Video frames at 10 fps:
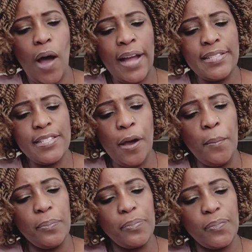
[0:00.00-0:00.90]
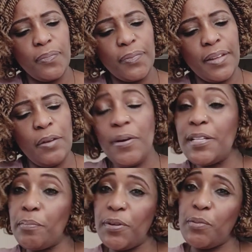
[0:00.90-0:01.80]
And when
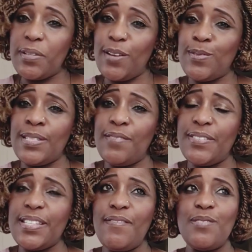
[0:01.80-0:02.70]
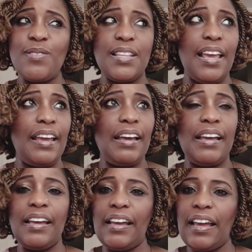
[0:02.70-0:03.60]
they brought the water to David, David was like,
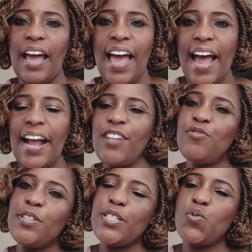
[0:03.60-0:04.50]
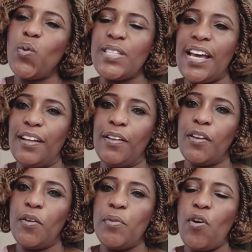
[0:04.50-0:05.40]
I can't drink this water
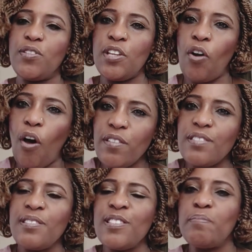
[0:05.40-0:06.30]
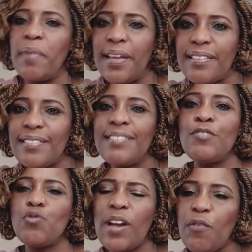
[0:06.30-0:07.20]
because it cost this men,
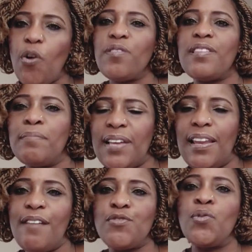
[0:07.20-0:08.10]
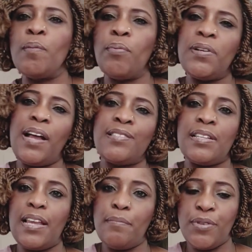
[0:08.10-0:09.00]
this could have cost them their lives. So he poured it as a
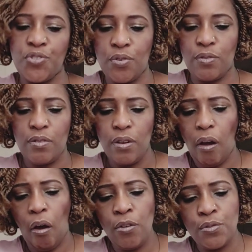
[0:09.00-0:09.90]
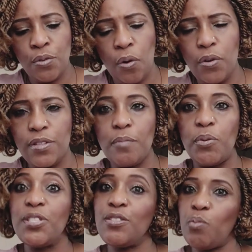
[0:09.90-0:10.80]
libation unto God.
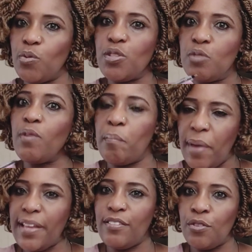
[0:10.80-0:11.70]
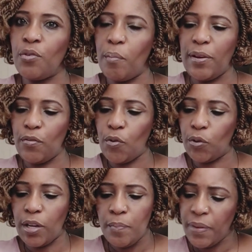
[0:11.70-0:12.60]
But this were men, you know, men of God.